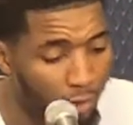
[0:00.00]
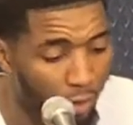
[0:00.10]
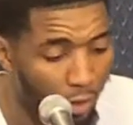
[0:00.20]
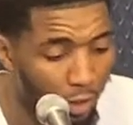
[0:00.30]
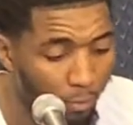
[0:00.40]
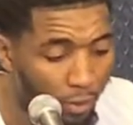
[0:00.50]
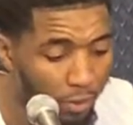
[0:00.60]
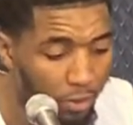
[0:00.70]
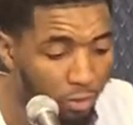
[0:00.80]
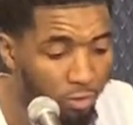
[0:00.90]
and
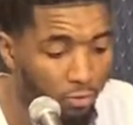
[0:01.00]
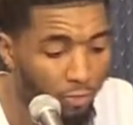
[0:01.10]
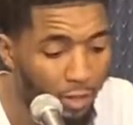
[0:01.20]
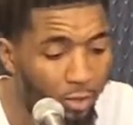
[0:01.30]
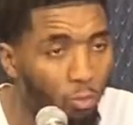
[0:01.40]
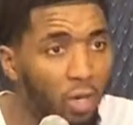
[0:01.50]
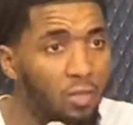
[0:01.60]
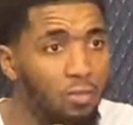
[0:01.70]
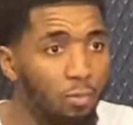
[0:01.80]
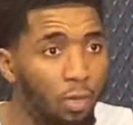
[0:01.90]
you know, just finding ways
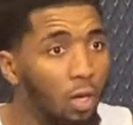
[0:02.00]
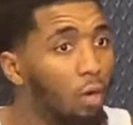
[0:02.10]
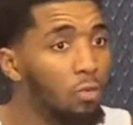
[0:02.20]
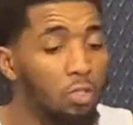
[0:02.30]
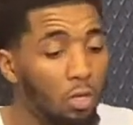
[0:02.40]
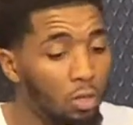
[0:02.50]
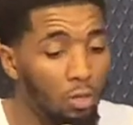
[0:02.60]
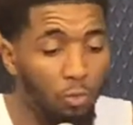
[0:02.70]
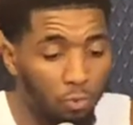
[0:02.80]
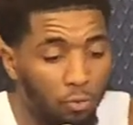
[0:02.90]
to play off each other,
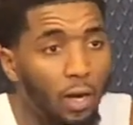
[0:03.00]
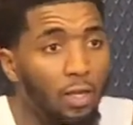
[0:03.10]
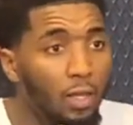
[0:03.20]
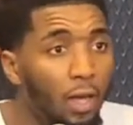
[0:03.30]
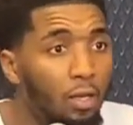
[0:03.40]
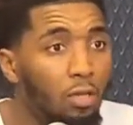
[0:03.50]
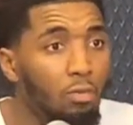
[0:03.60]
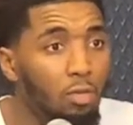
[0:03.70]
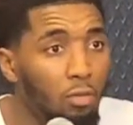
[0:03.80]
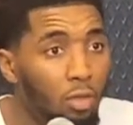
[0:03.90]
and we're finding that, and
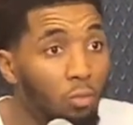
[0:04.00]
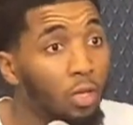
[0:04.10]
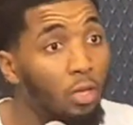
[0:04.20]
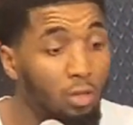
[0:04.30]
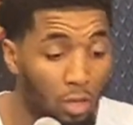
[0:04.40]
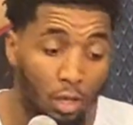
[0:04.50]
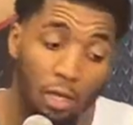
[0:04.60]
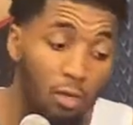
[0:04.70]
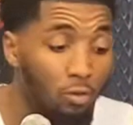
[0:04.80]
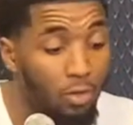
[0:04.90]
we're doing. We can. And
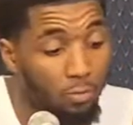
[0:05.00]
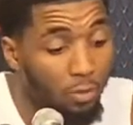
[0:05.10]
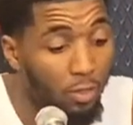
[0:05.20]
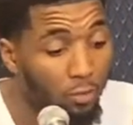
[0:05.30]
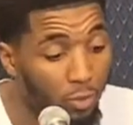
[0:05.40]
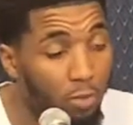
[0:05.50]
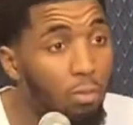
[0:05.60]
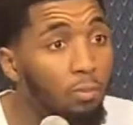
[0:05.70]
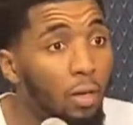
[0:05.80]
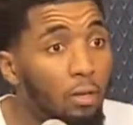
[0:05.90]
the crazy part is, we can
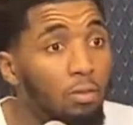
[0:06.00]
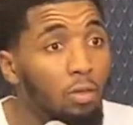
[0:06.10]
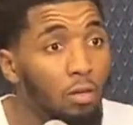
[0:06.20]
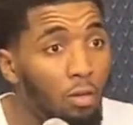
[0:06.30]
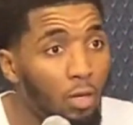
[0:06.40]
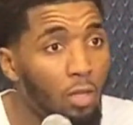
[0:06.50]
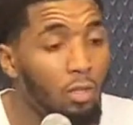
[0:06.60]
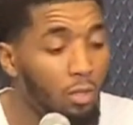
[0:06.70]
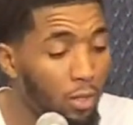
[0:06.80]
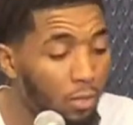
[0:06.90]
be better. You know, and I
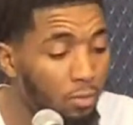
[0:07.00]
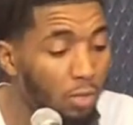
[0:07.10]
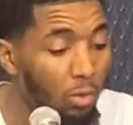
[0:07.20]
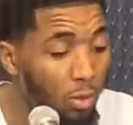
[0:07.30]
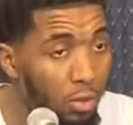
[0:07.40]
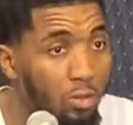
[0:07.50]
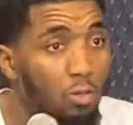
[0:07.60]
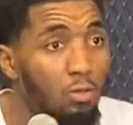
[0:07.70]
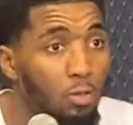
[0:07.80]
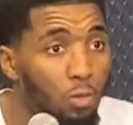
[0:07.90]
think that's something that we're
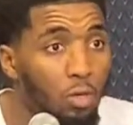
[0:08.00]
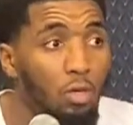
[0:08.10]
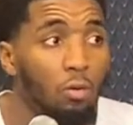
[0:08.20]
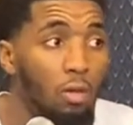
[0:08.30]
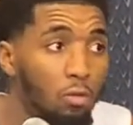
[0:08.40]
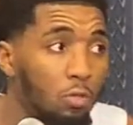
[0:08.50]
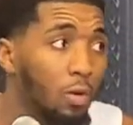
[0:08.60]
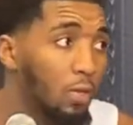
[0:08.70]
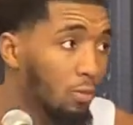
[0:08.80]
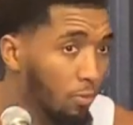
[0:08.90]
continuously working on, whether it's
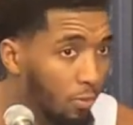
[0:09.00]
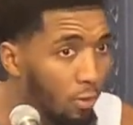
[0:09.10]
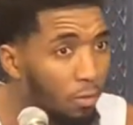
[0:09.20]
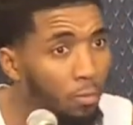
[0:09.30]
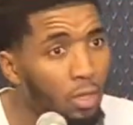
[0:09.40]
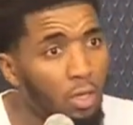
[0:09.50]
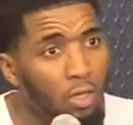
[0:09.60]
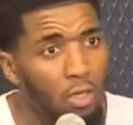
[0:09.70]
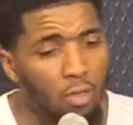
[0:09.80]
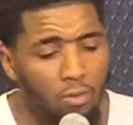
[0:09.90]
watching film.
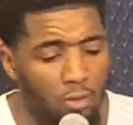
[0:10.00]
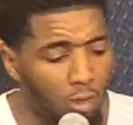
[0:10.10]
It's,